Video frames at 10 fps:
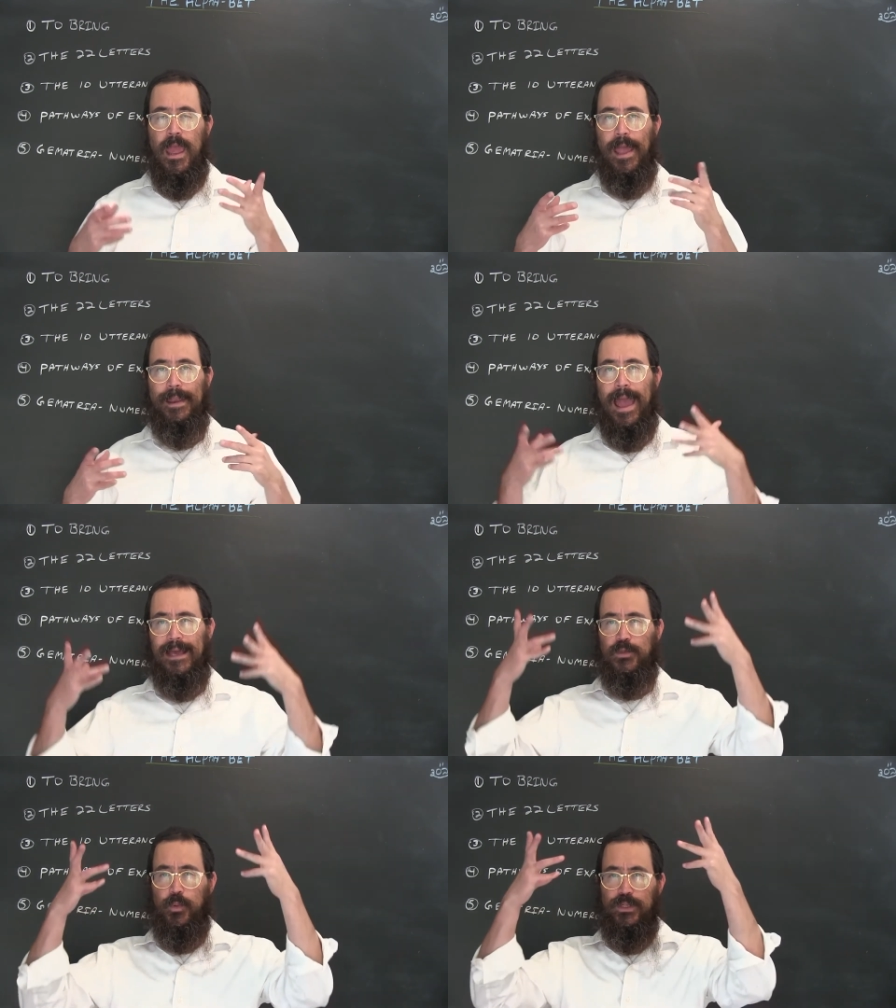And
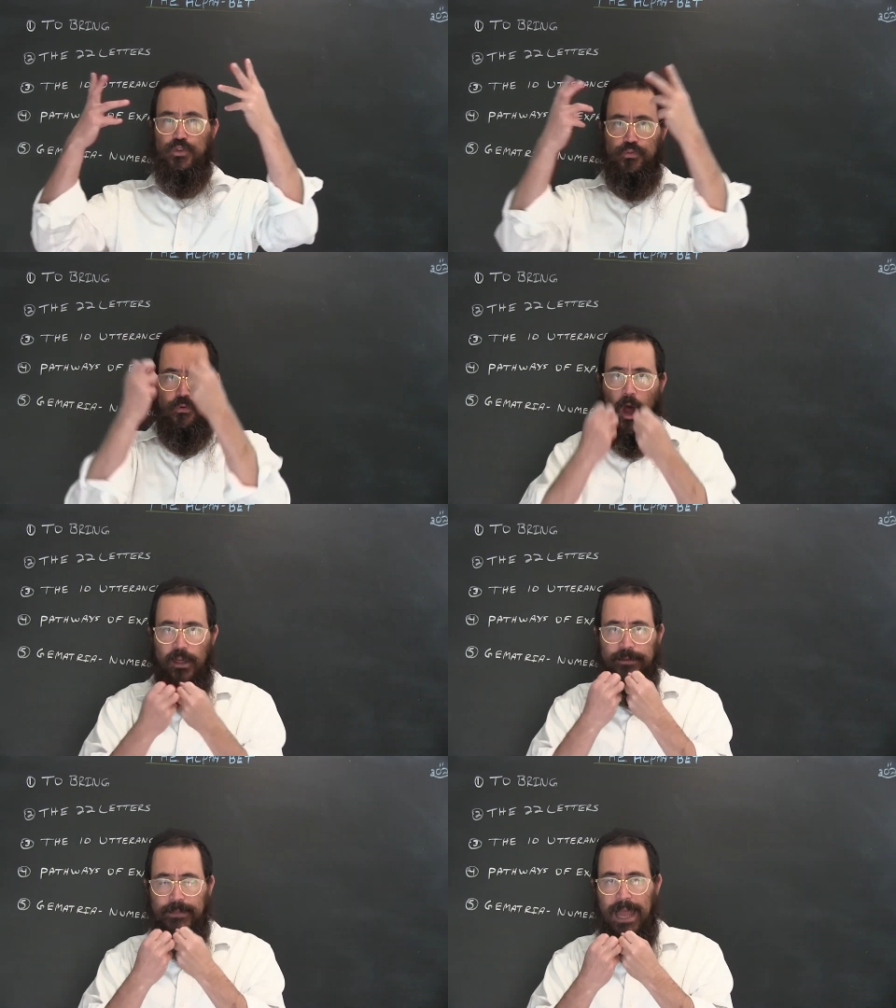as we
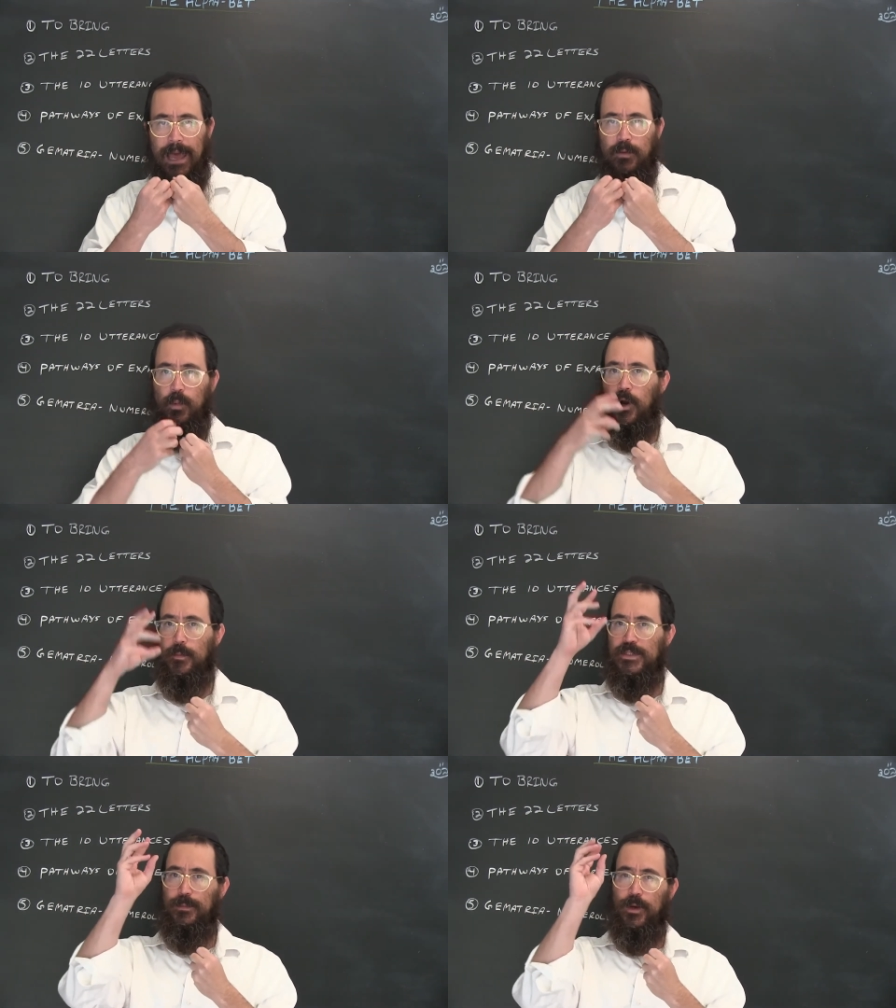draw them down, we're
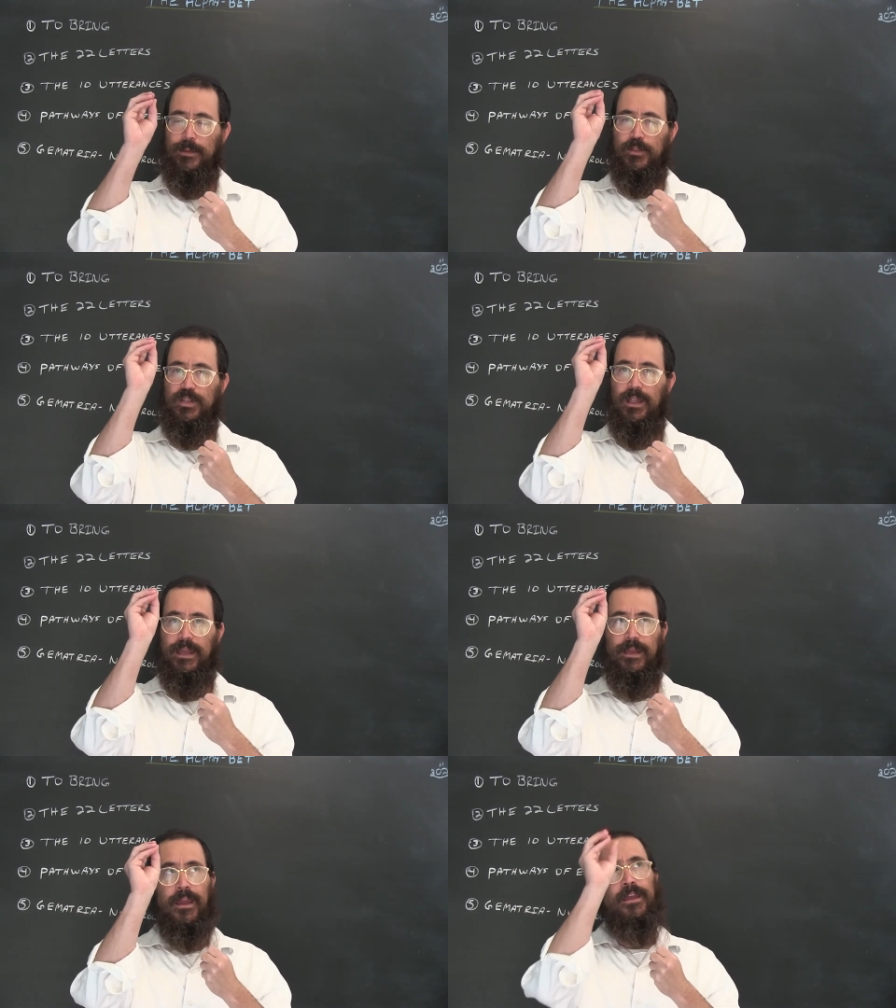almost we're able to
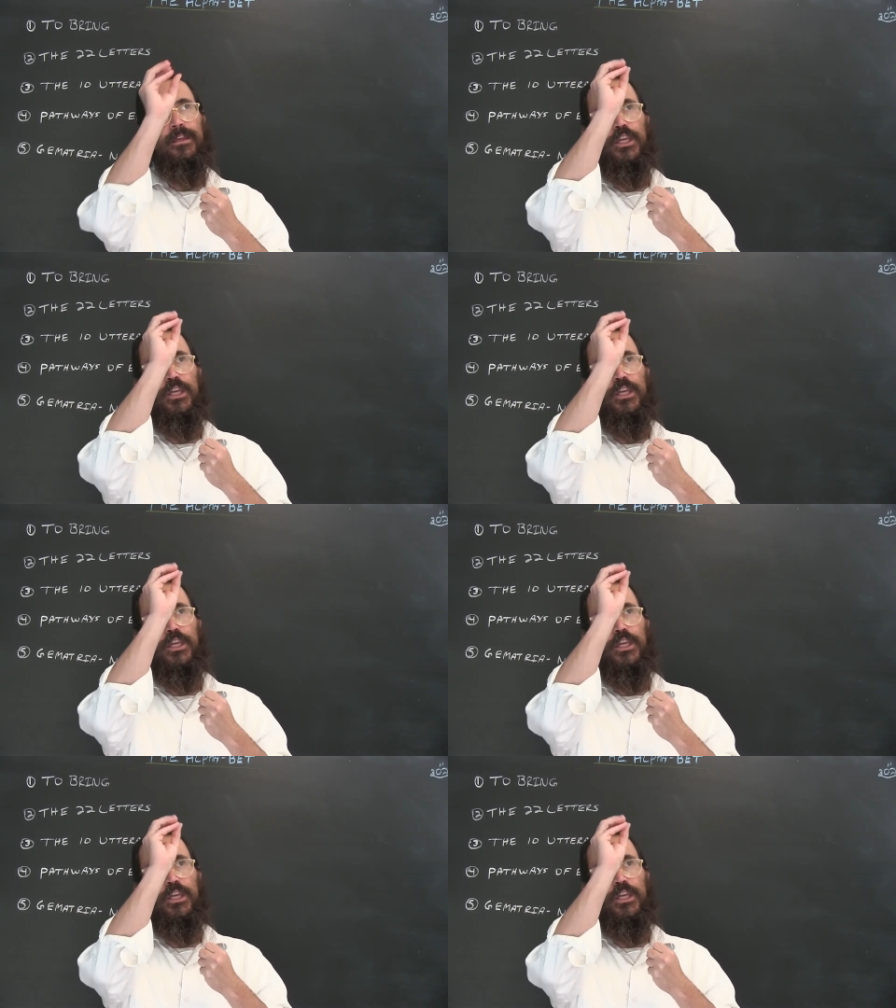like,